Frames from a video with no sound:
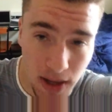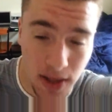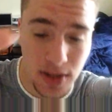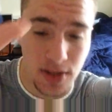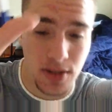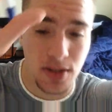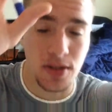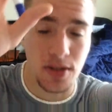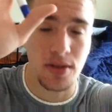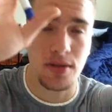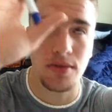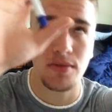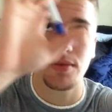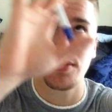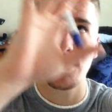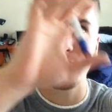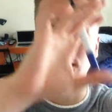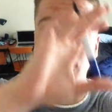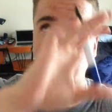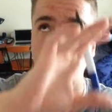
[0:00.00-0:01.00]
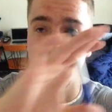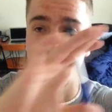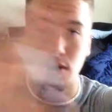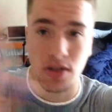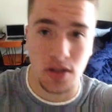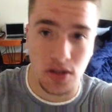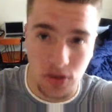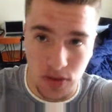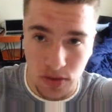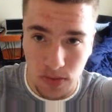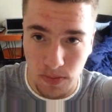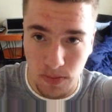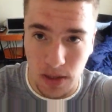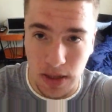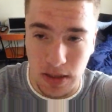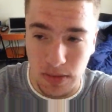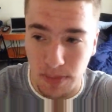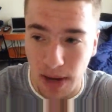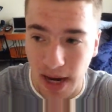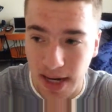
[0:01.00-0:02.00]
This is just
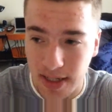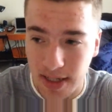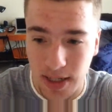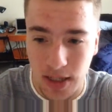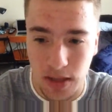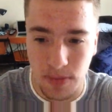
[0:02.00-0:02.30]
as basic